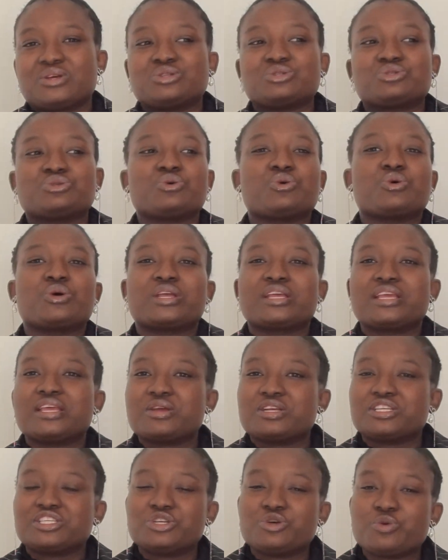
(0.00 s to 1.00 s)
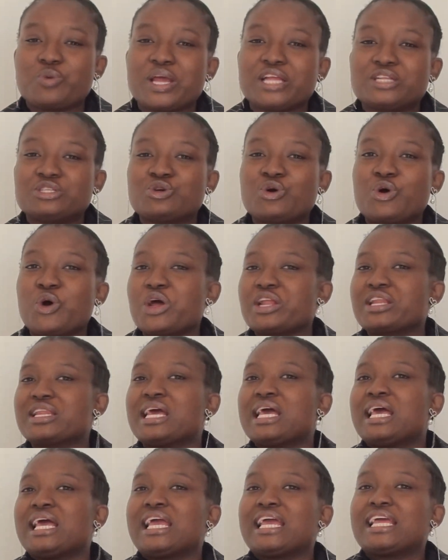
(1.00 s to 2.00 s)
So he, she went
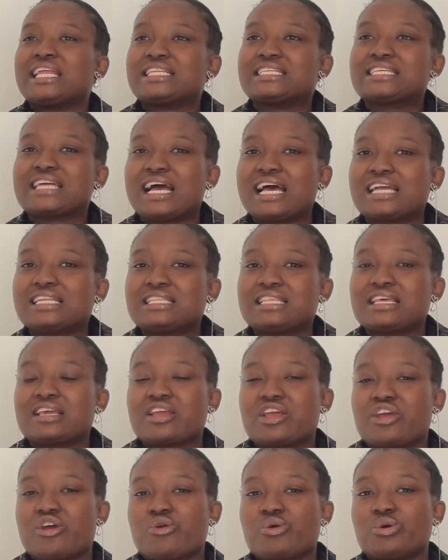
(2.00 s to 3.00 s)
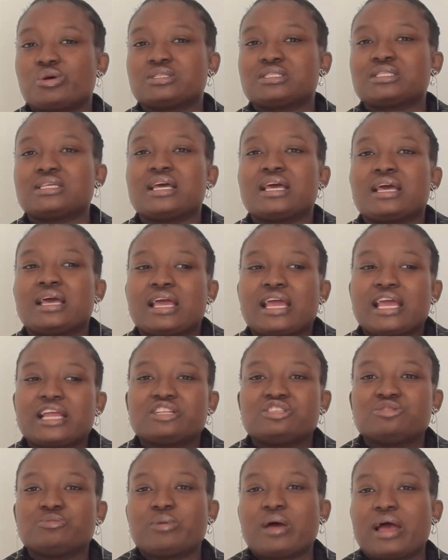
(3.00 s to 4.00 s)
on and cut the carrots,
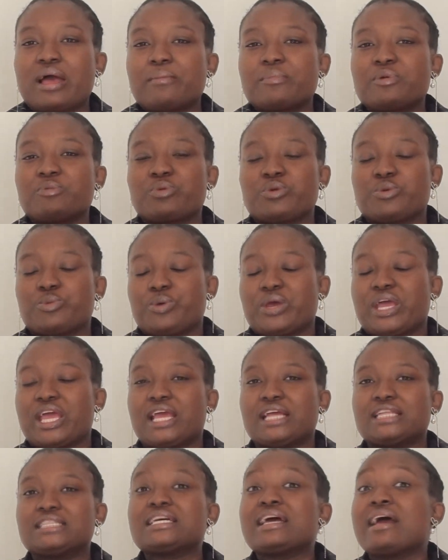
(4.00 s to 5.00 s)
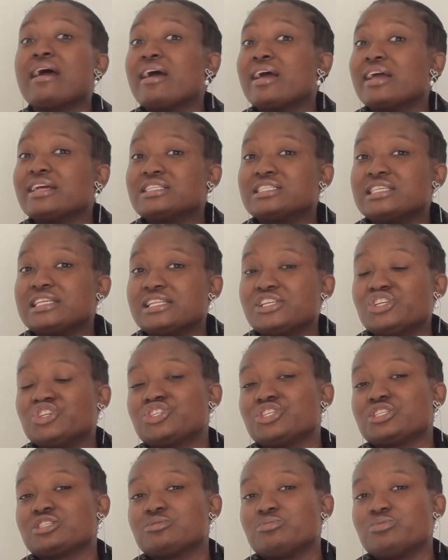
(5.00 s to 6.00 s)
and mommy prepared a
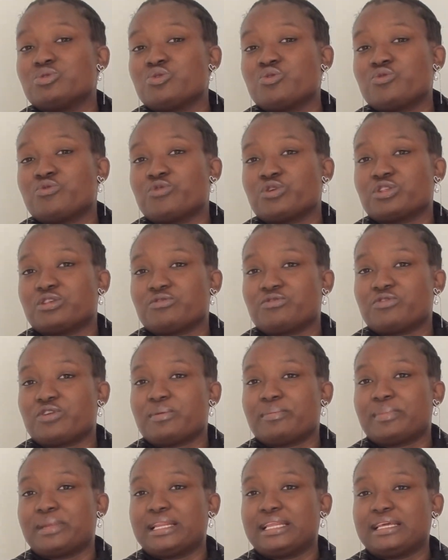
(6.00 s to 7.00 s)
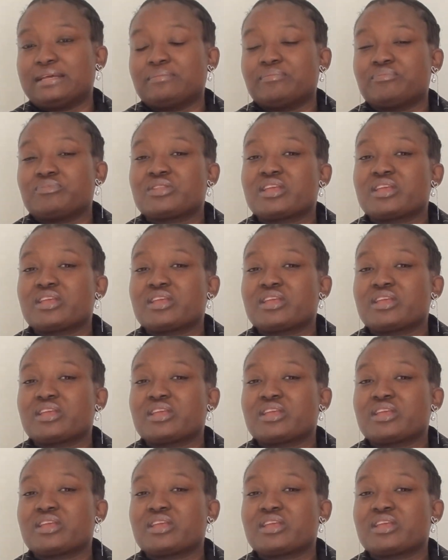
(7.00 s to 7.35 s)
delicious meal for the family.